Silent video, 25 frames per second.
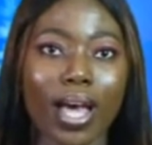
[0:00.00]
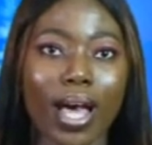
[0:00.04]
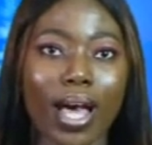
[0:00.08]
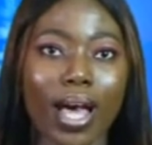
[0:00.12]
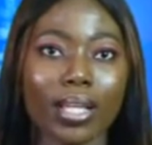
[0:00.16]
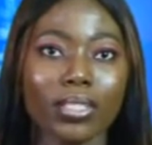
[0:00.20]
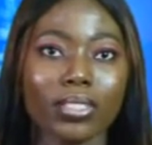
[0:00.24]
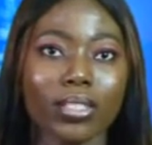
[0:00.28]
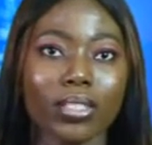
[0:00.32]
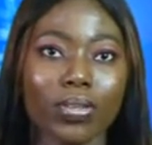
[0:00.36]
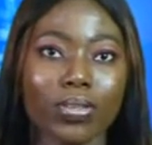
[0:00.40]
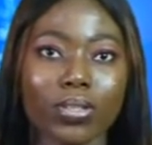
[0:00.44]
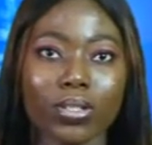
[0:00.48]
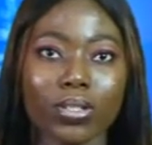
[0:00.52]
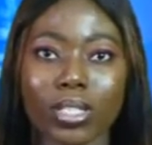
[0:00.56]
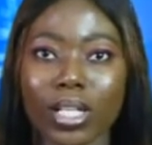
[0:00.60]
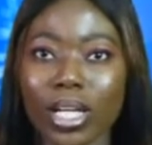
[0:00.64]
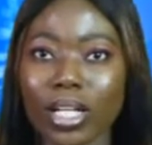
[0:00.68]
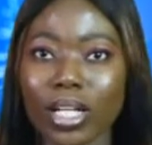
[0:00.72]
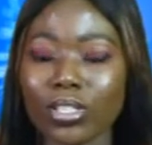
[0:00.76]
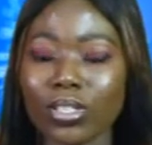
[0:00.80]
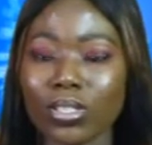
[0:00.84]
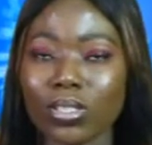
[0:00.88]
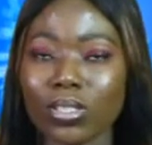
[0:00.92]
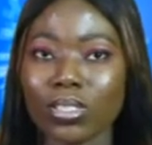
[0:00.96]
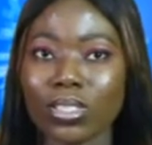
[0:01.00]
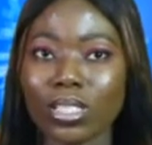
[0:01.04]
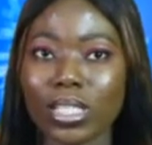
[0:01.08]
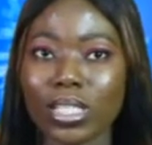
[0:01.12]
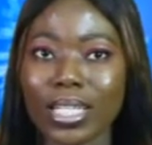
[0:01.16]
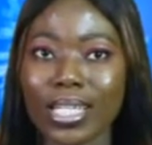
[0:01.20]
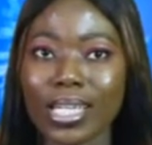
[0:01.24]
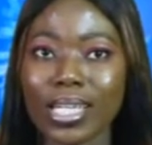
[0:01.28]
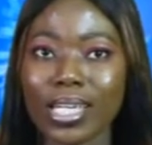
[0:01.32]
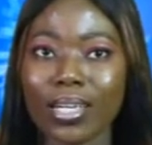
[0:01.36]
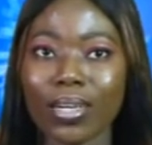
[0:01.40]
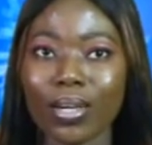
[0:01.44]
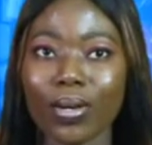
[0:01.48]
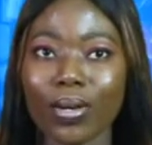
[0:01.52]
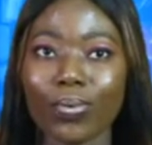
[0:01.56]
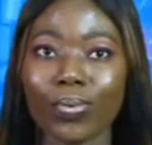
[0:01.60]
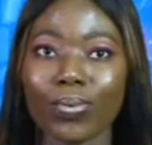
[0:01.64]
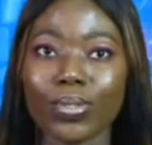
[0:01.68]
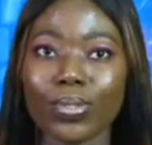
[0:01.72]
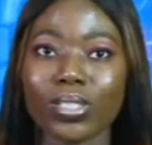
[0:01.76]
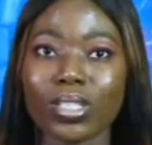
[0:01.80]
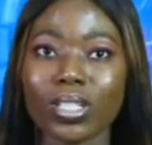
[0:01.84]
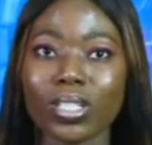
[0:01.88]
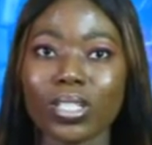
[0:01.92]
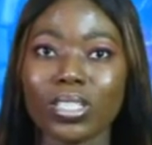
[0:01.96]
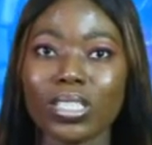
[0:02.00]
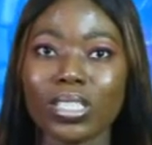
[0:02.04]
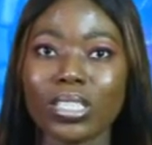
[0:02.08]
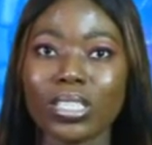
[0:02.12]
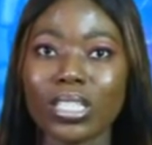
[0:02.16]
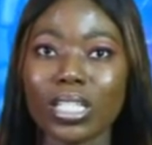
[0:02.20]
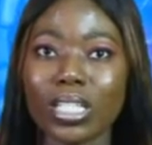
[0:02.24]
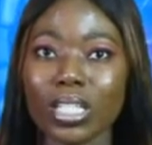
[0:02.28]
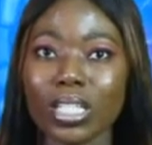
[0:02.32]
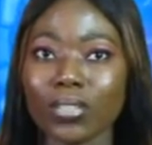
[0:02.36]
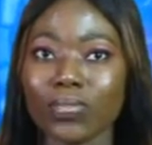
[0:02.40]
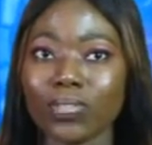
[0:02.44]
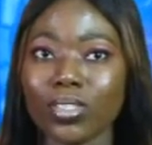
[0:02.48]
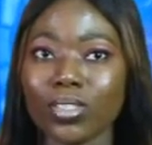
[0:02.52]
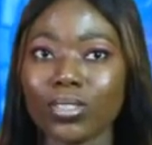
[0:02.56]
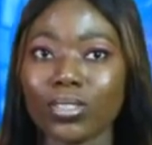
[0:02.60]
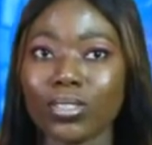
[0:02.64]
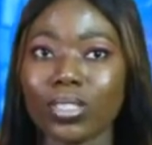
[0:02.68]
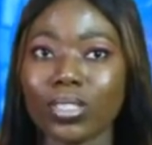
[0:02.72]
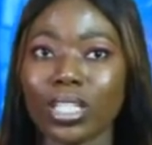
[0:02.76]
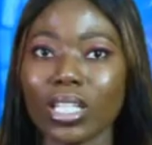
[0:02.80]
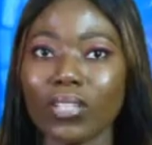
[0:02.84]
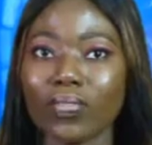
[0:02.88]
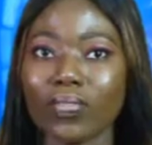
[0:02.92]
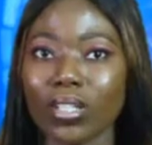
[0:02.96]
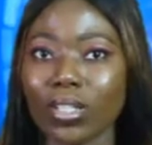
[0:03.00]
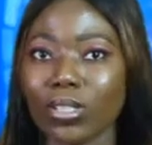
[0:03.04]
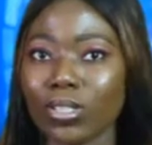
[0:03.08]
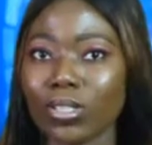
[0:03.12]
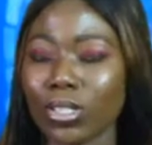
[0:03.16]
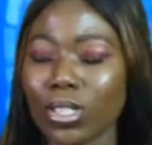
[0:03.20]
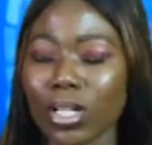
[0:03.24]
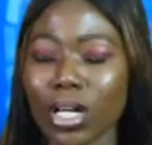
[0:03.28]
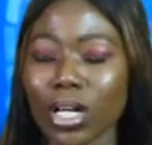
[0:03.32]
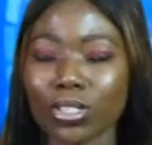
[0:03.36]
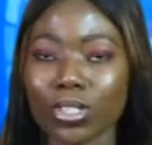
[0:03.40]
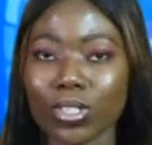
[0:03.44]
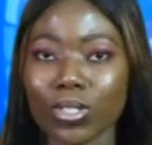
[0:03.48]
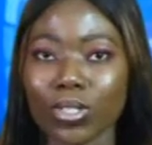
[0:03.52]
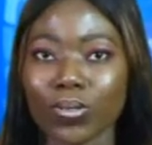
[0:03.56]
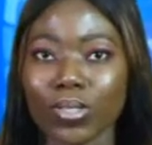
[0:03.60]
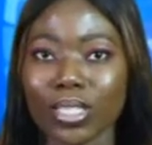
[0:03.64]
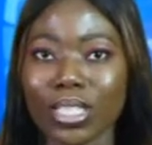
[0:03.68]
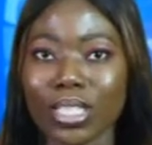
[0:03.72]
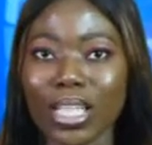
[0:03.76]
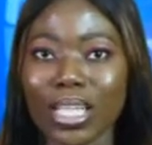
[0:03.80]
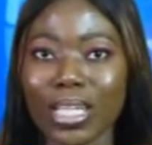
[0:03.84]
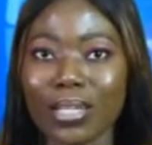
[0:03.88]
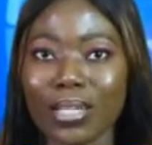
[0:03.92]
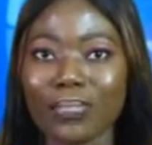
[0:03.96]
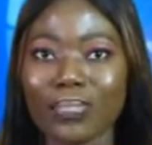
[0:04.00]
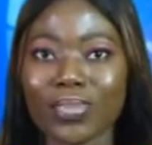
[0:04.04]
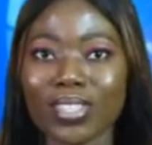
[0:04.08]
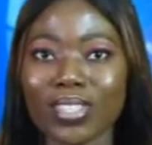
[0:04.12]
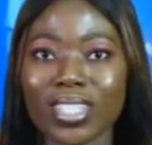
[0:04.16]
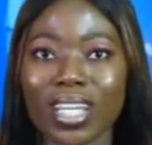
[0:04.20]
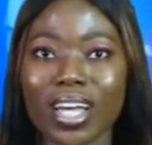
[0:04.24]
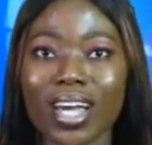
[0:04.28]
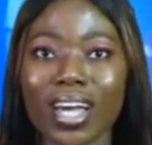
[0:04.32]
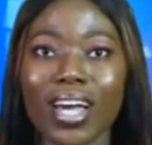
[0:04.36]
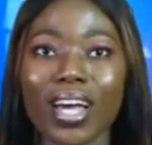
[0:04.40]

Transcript: and the Nations League was conceived to give international teams